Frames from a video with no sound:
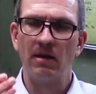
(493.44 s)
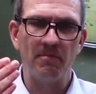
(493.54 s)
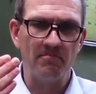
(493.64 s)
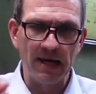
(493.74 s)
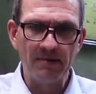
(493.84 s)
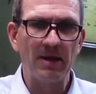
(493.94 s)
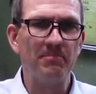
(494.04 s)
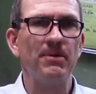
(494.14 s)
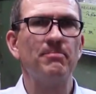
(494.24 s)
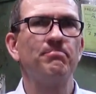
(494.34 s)
Many
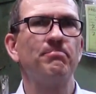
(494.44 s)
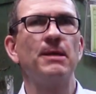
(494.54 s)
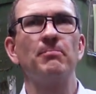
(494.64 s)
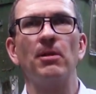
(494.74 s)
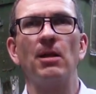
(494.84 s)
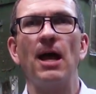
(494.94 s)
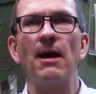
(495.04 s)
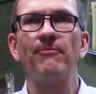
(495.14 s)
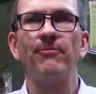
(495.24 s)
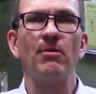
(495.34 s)
people
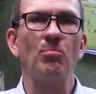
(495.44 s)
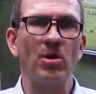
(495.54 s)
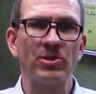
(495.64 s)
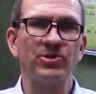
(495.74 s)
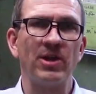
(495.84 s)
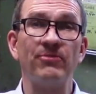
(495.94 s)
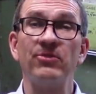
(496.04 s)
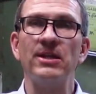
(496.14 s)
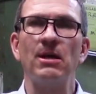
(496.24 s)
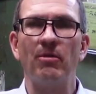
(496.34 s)
have
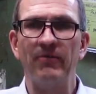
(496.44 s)
seen our